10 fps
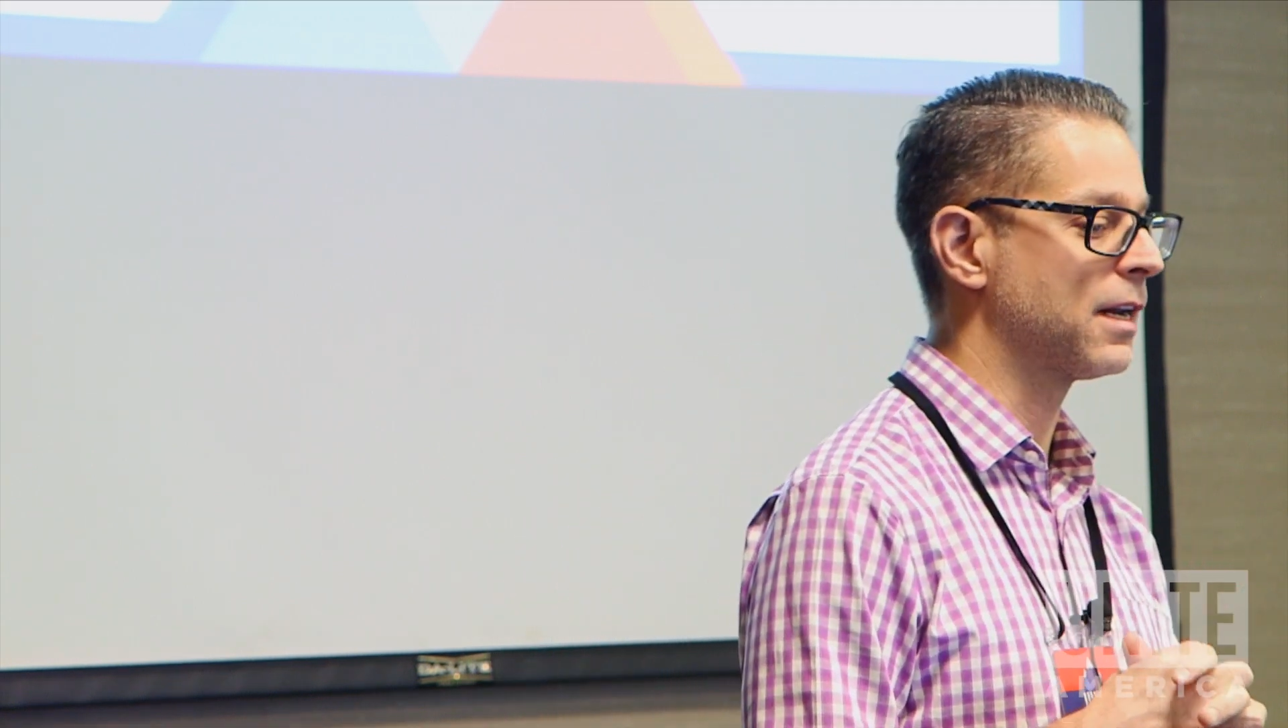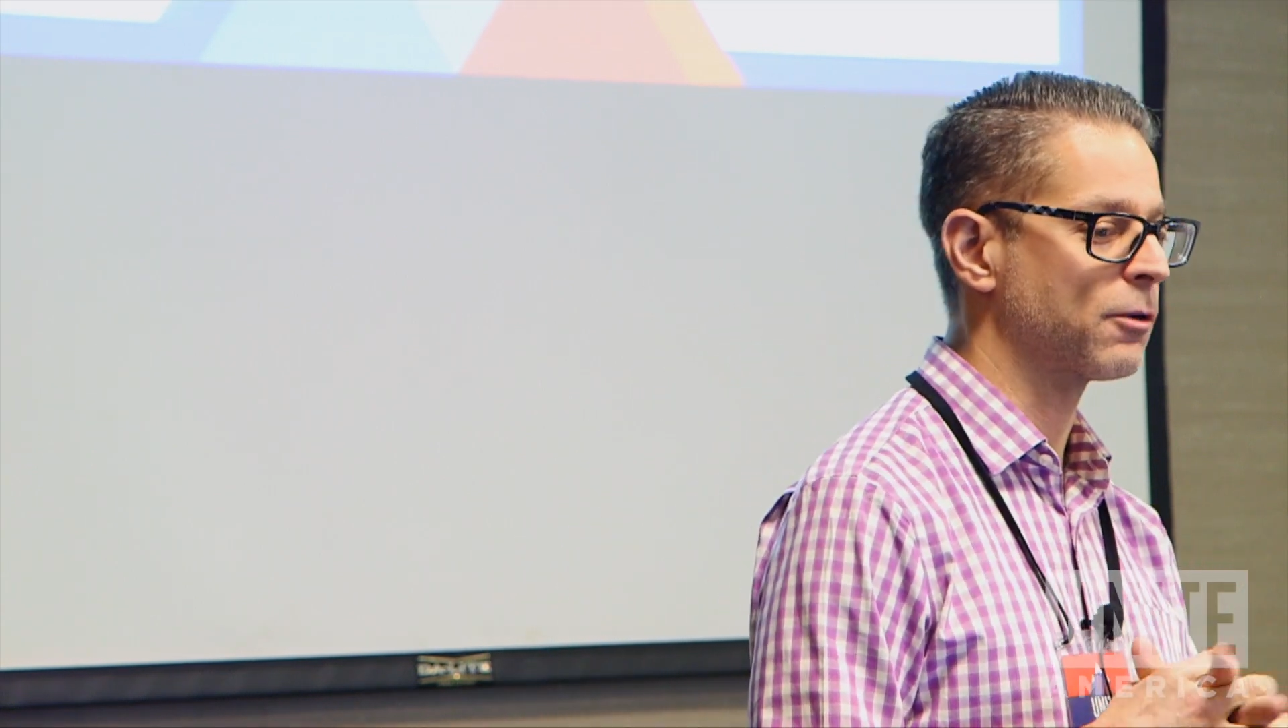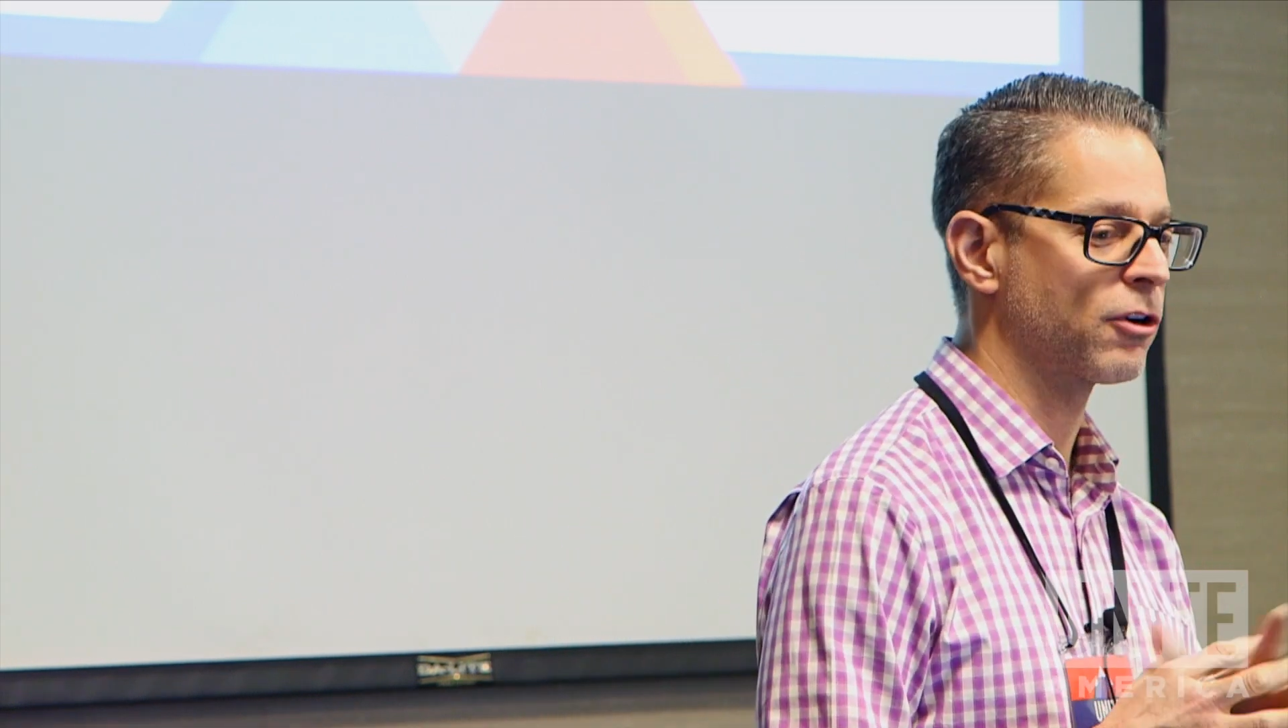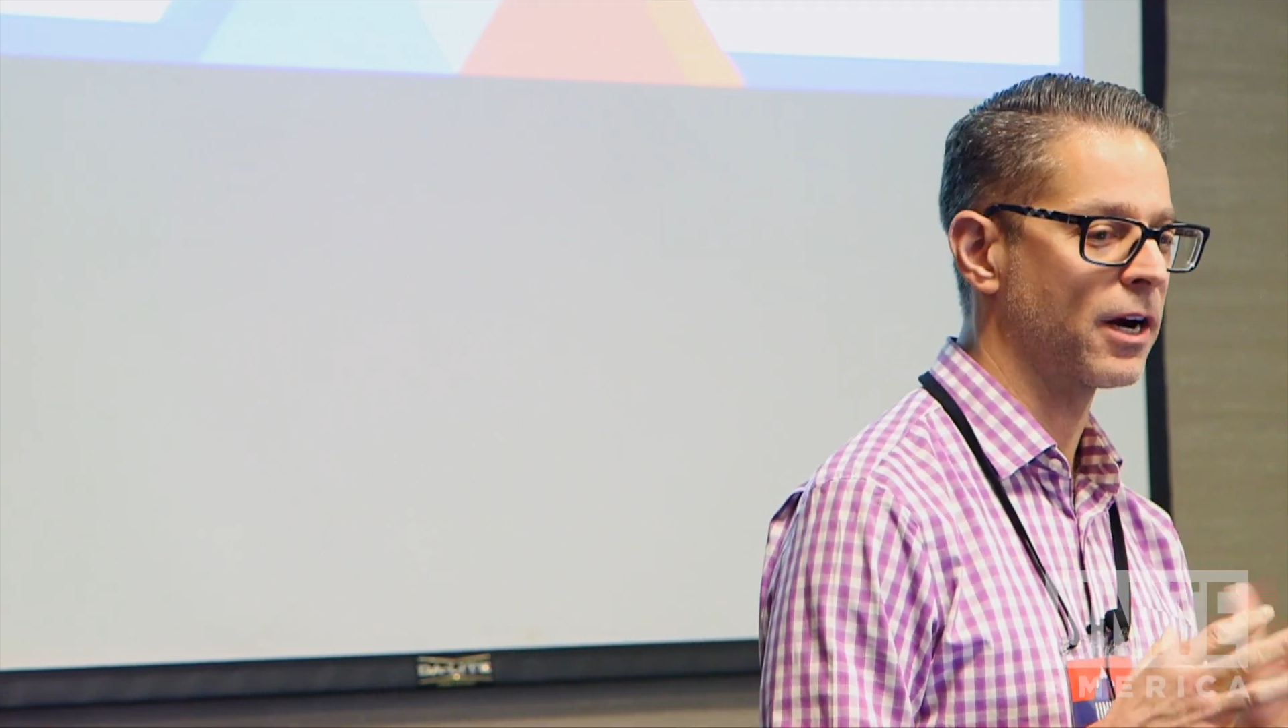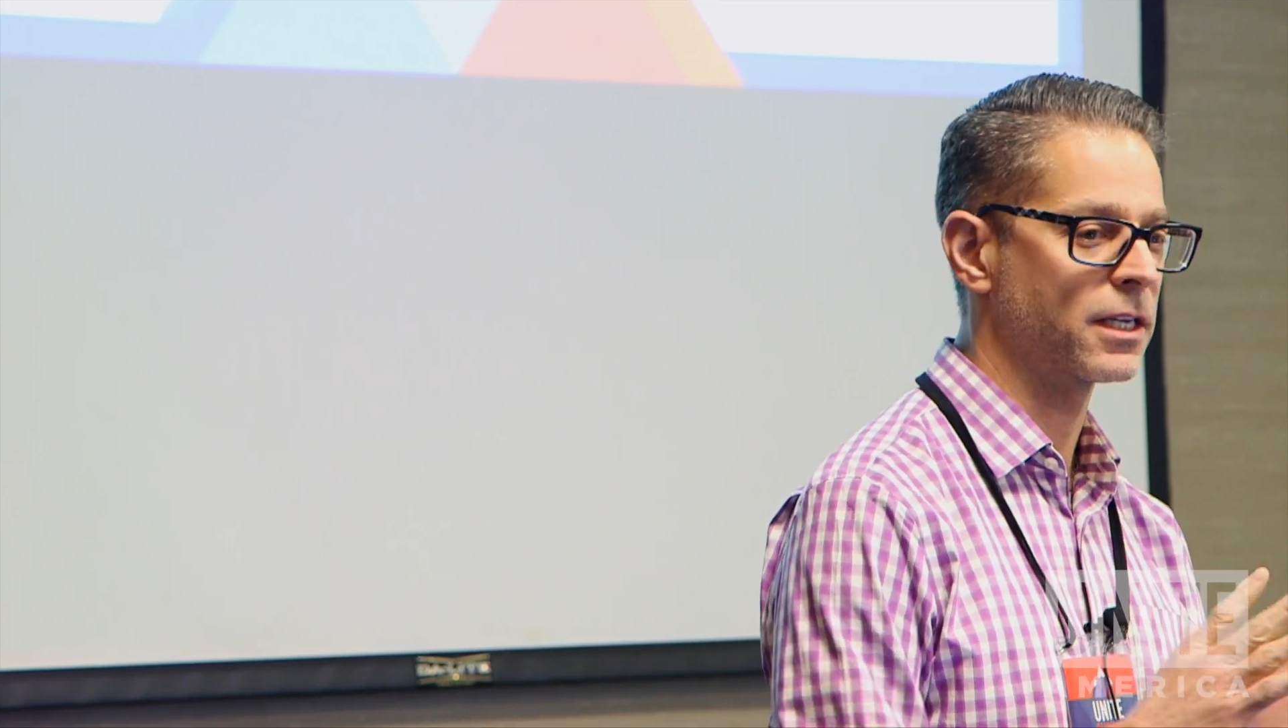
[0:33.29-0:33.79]

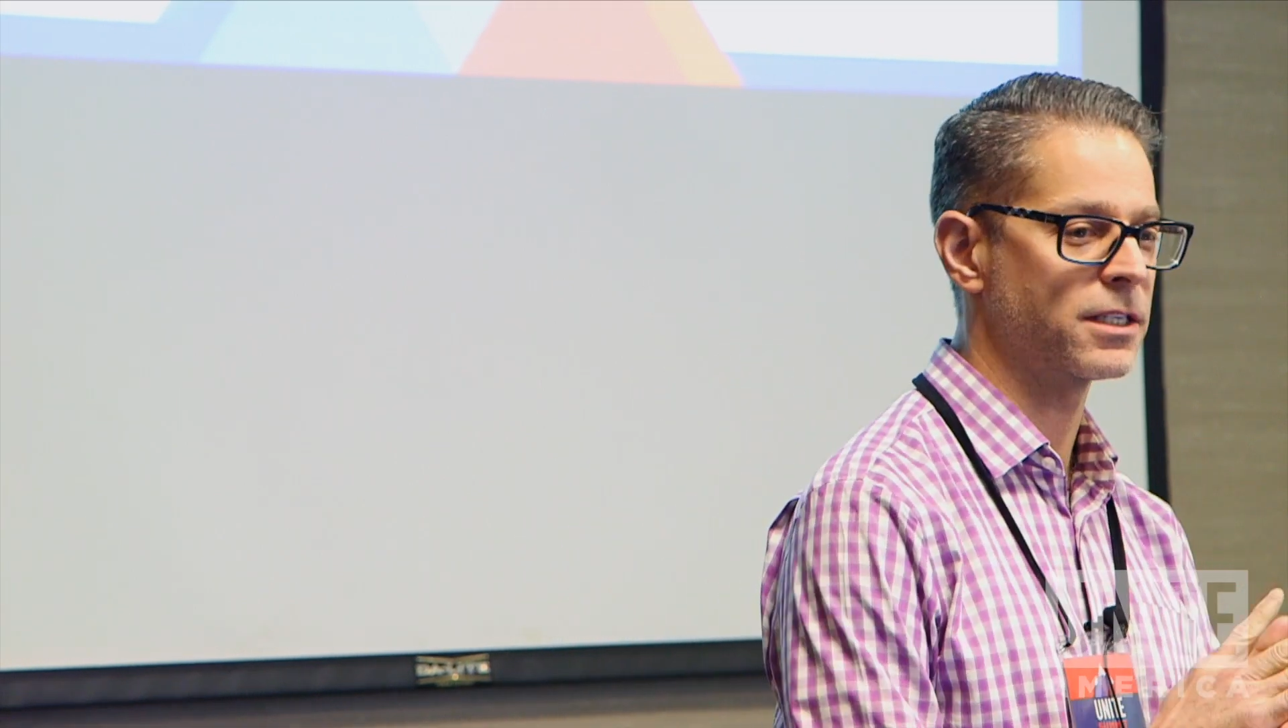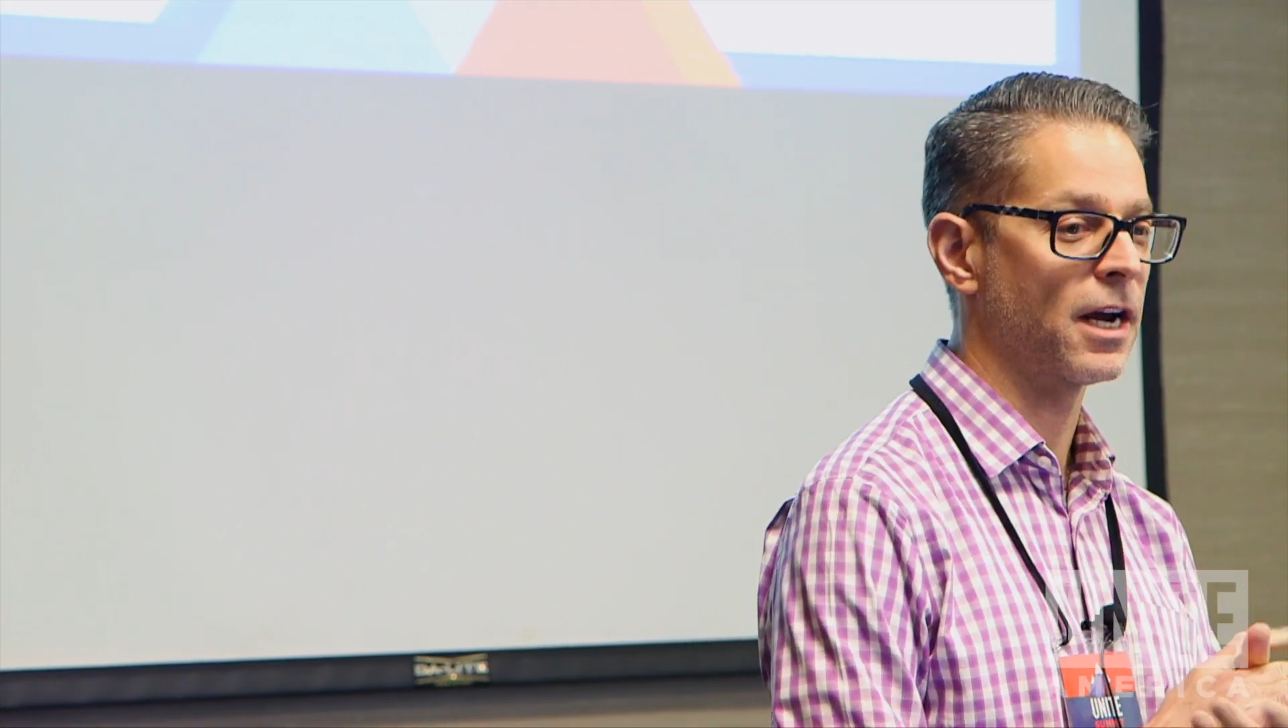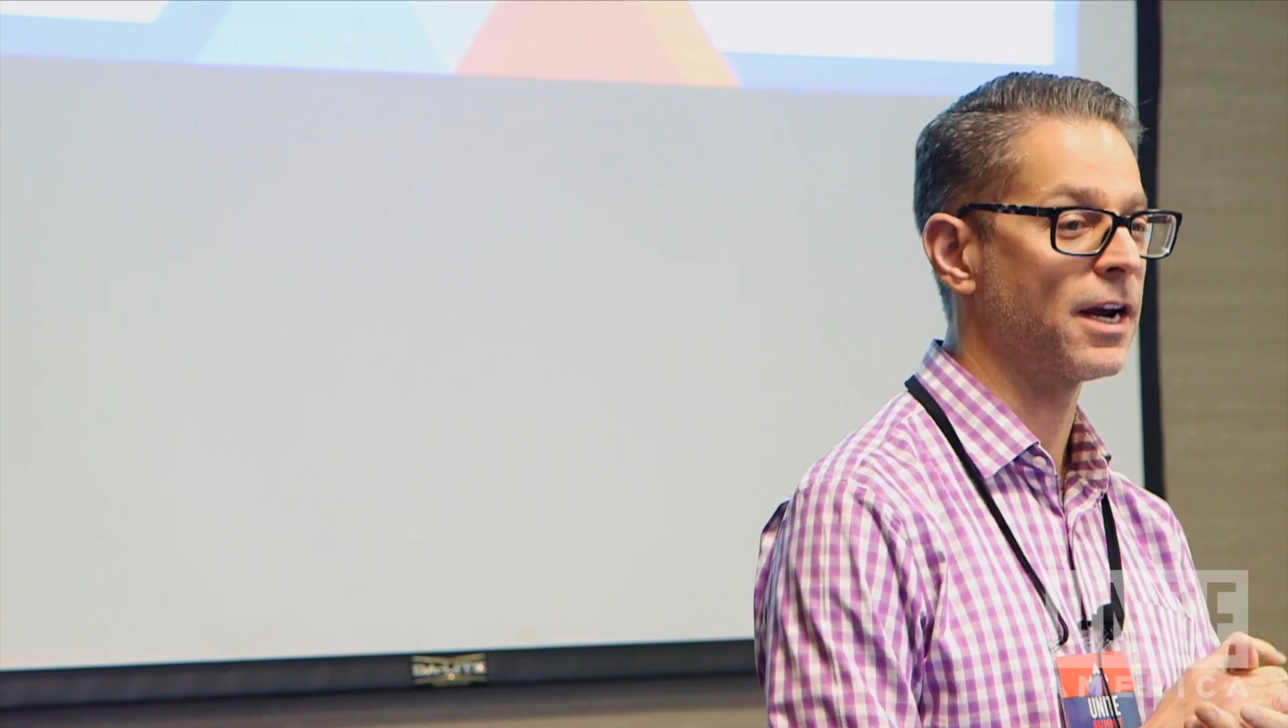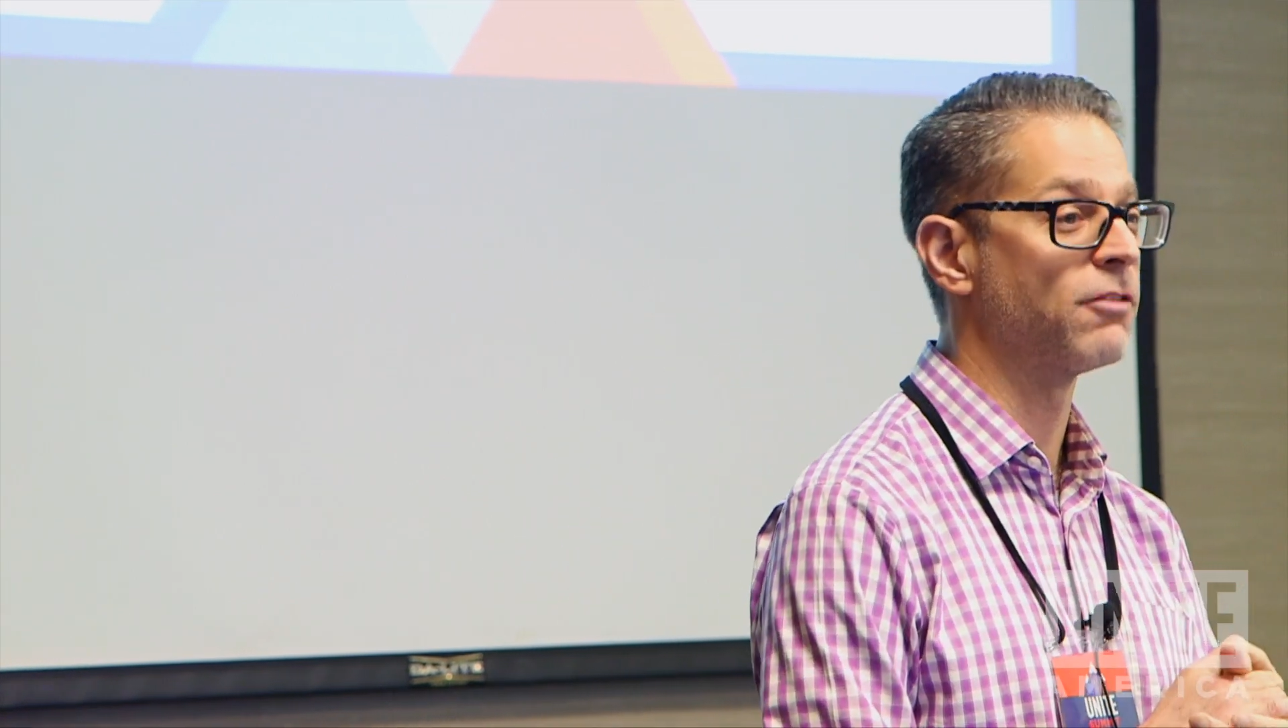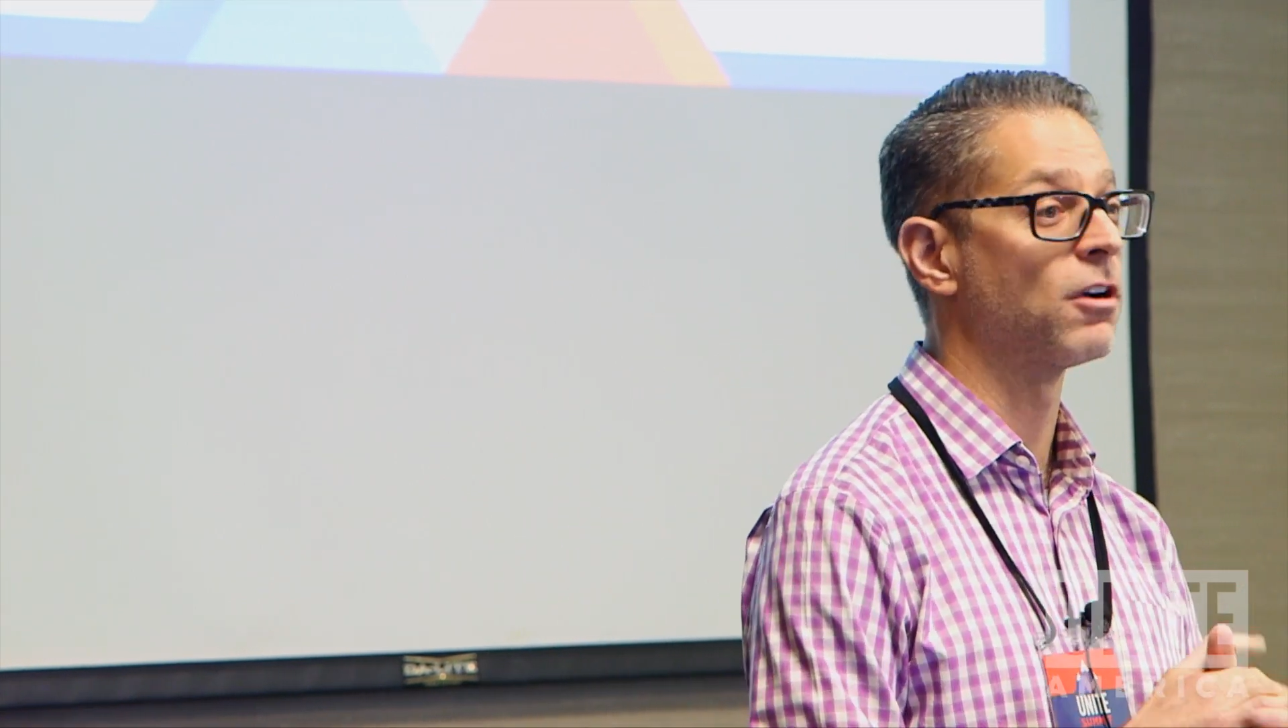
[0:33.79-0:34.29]
Democratic side.